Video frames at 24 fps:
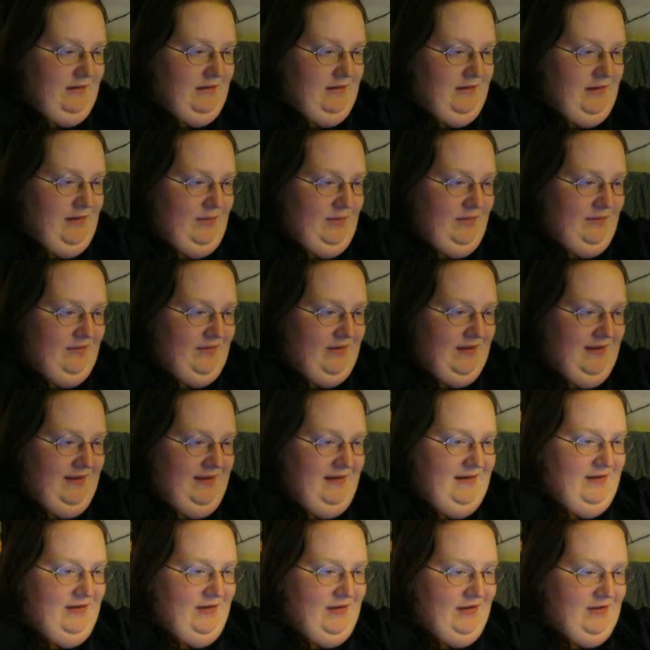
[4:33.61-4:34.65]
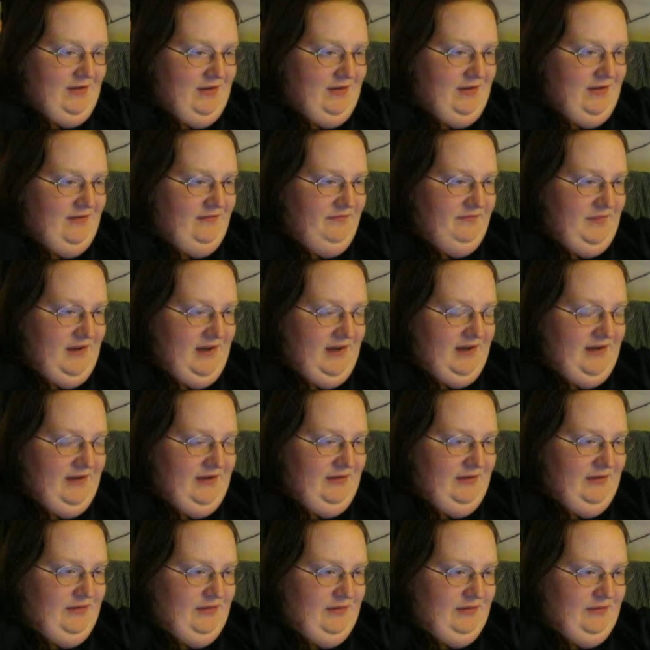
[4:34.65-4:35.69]
however, in the honor of my
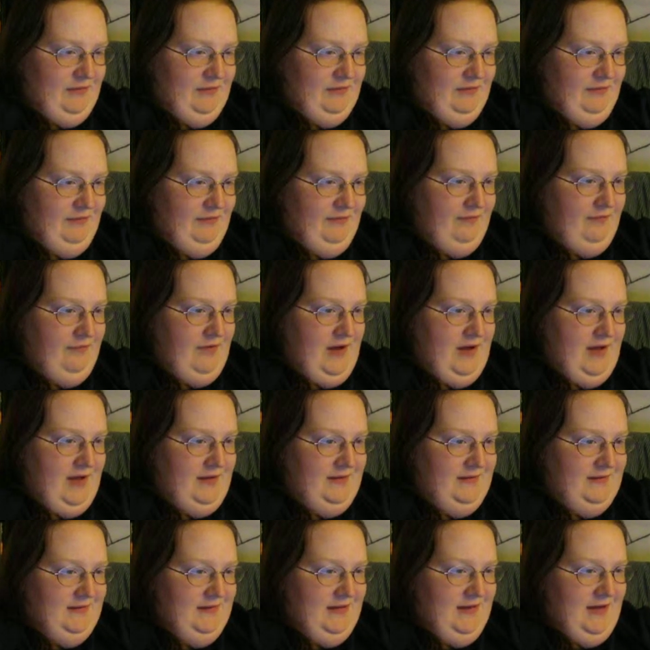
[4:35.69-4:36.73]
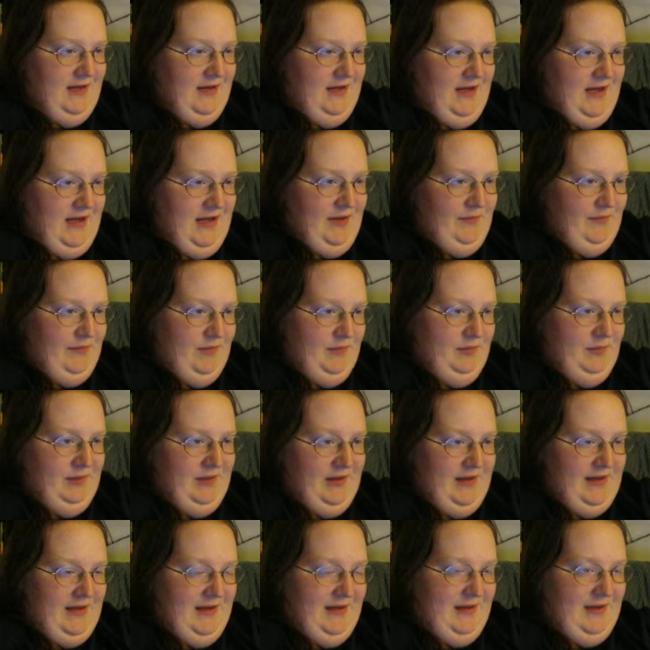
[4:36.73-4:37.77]
new friend, I will
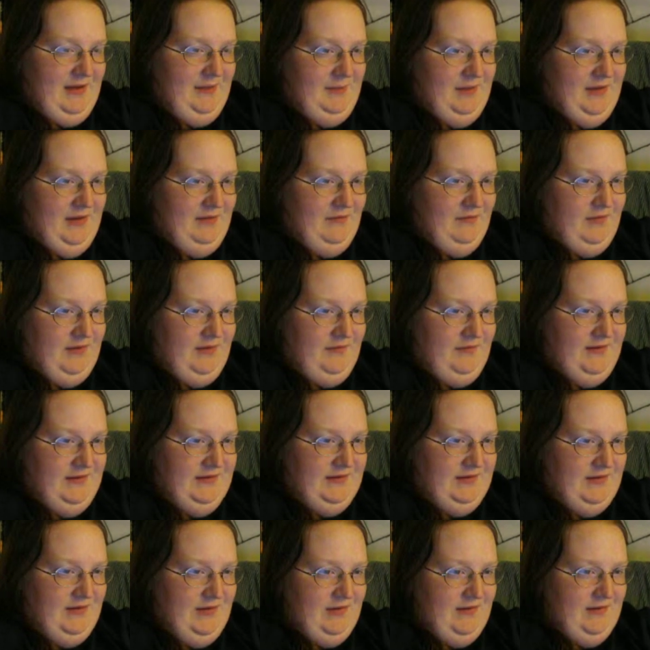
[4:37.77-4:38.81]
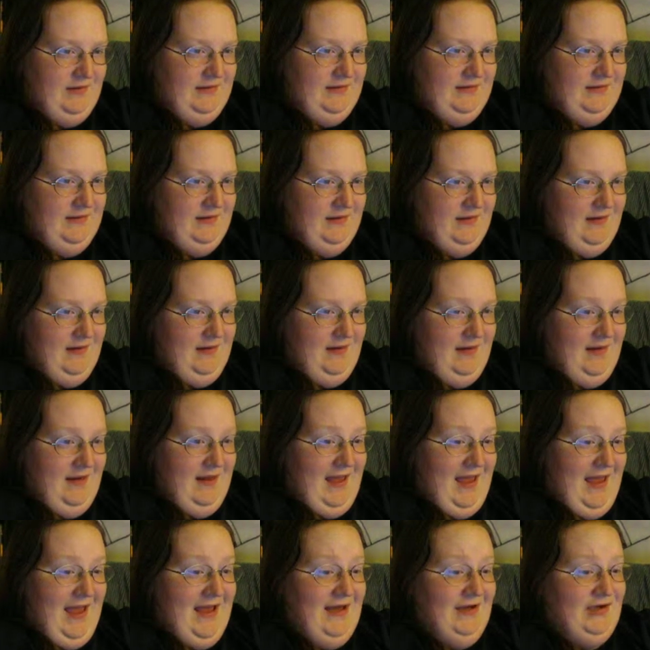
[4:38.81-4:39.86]
play a bit of one of his songs.
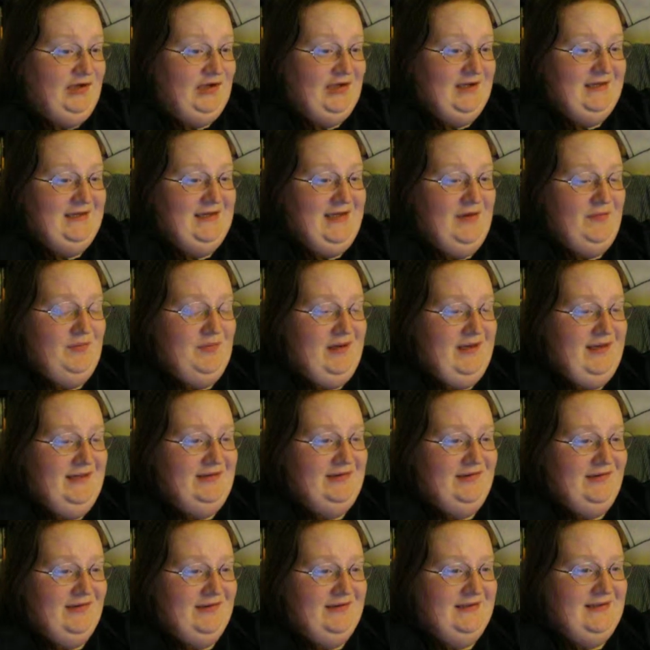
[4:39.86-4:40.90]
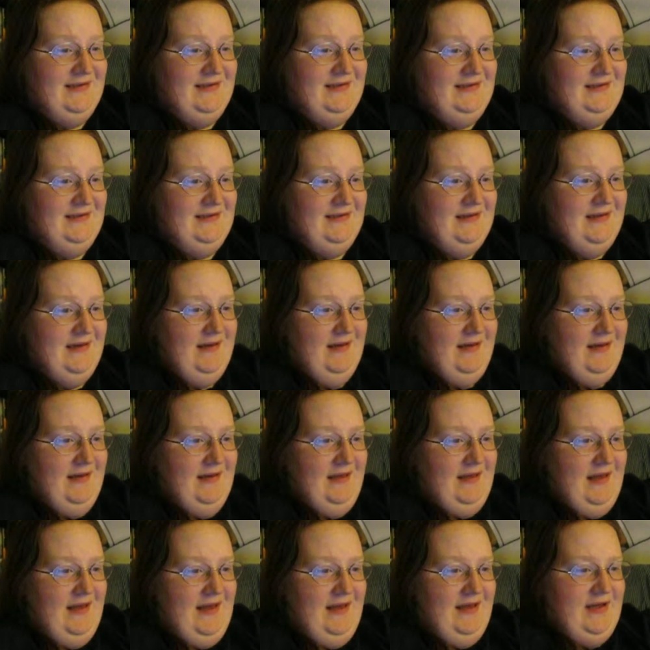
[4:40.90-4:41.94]
Actually, it's not even one of his songs. It's
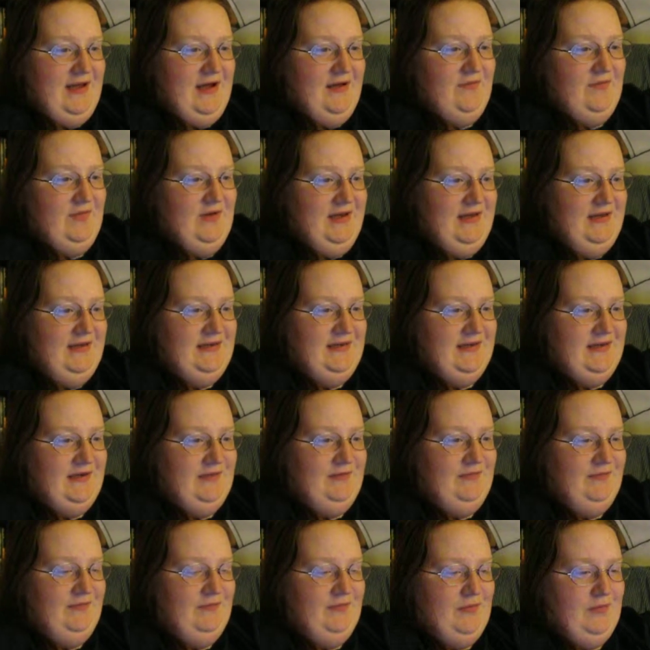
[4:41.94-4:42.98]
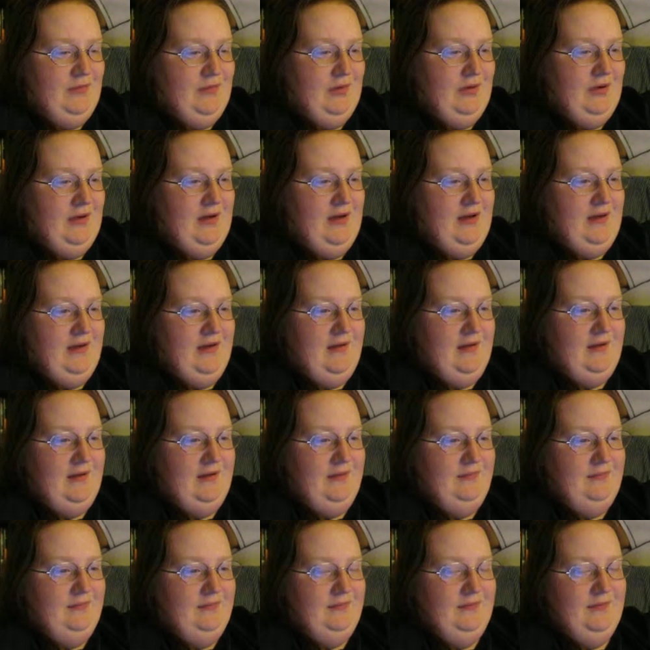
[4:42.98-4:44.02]
a cover he did for
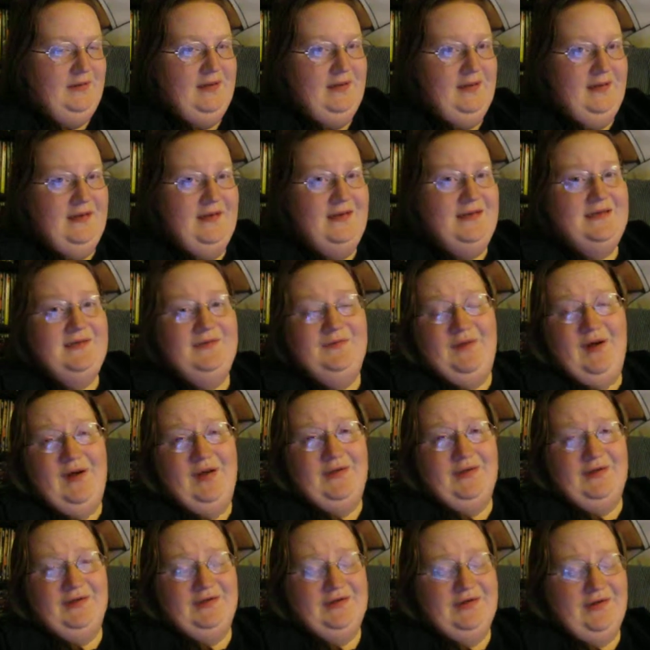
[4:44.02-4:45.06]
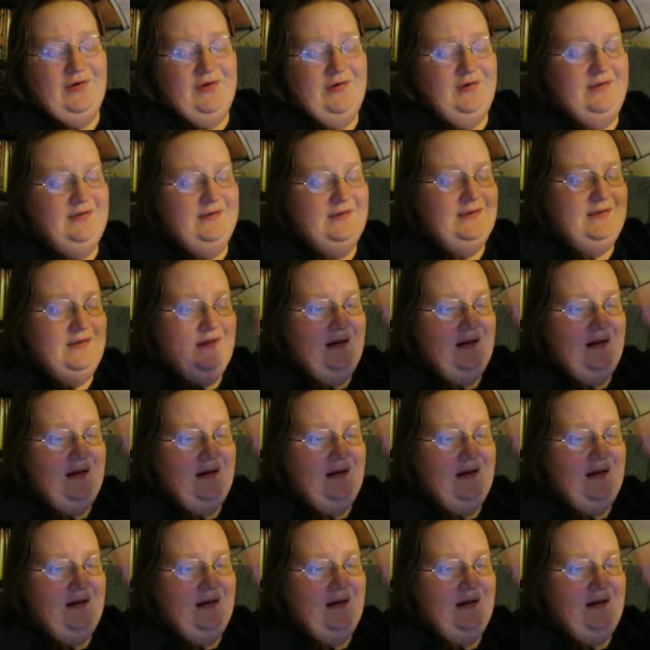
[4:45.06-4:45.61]
uh, his father's songs